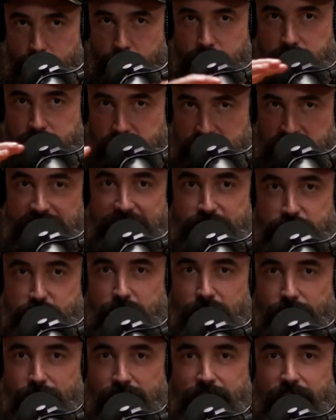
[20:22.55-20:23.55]

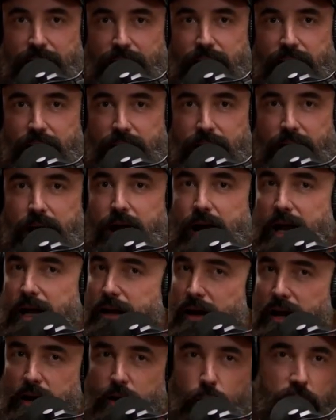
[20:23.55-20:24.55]
section of it. I
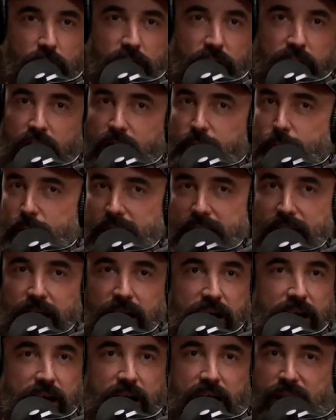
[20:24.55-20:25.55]
got to work on me.
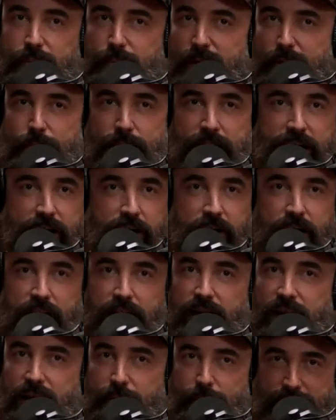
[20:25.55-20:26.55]
I got to be better. I
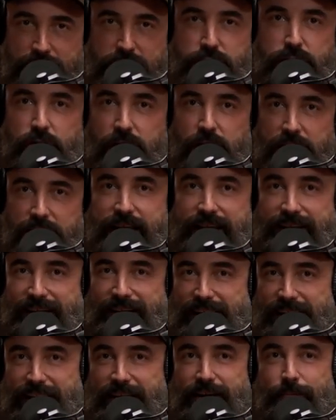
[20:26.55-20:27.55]
got to make sure I can
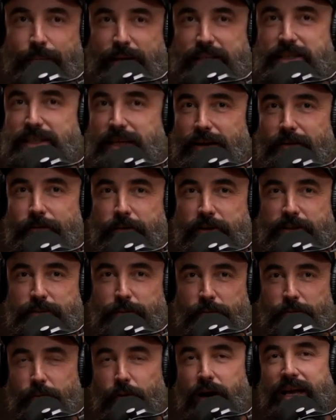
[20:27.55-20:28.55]
take care of myself first
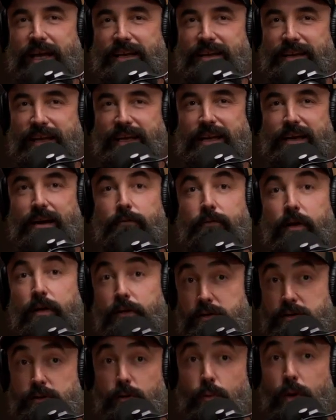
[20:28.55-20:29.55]
before I can take care of
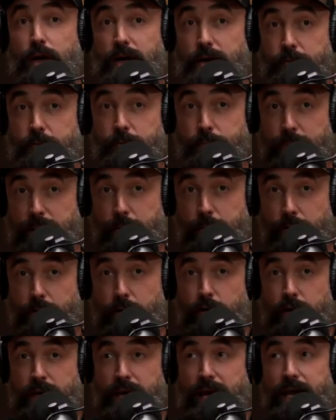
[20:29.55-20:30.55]
others or whatever people
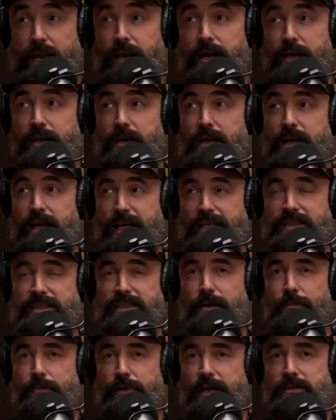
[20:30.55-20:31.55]
look at. And
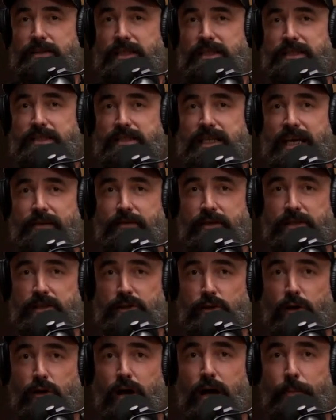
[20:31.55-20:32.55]
sometimes they just have to
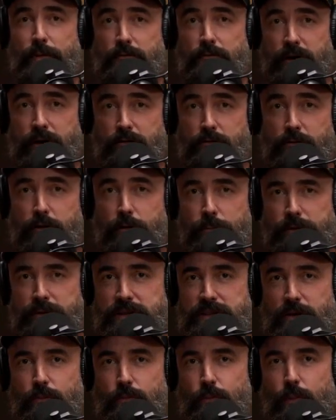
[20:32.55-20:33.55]
stop and regroup and
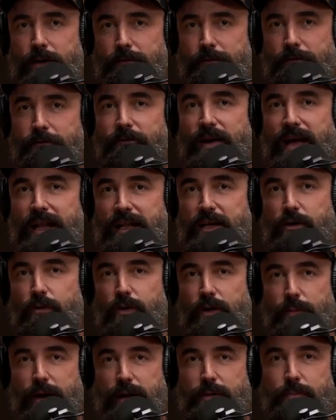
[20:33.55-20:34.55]
say, what value
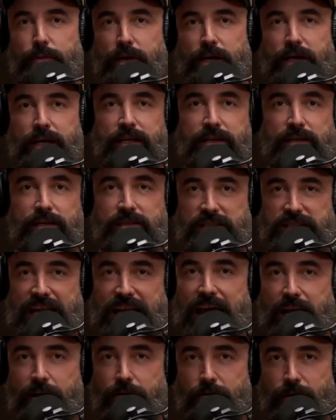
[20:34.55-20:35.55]
am I bringing to
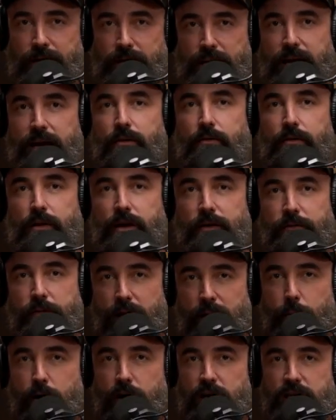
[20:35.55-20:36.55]
Zak right now? If
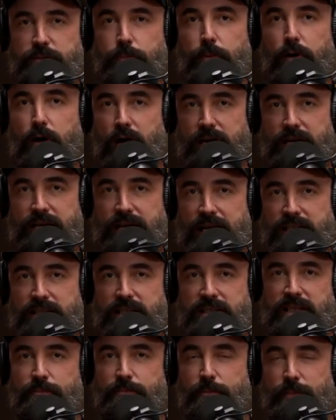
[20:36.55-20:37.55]
I'm on his podcast,
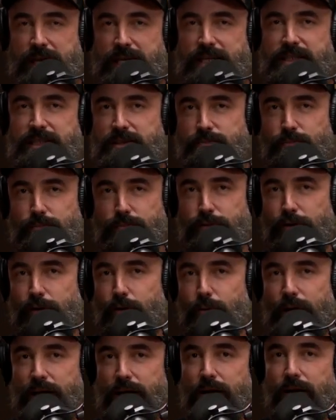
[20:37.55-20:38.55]
is it me just
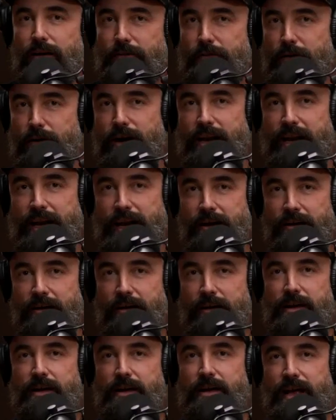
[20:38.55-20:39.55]
blowing off hot air?
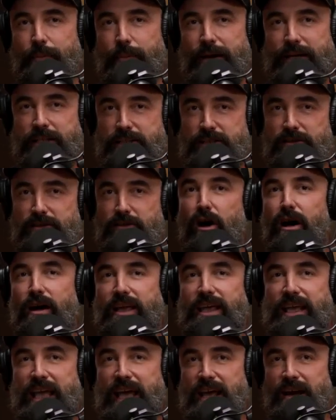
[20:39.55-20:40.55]
Am I just
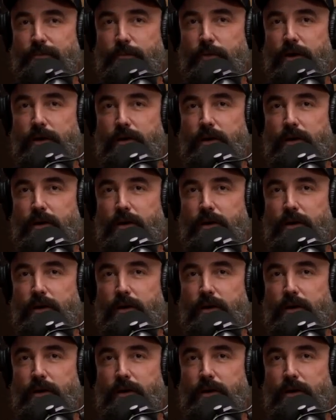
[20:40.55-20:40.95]
talking at them?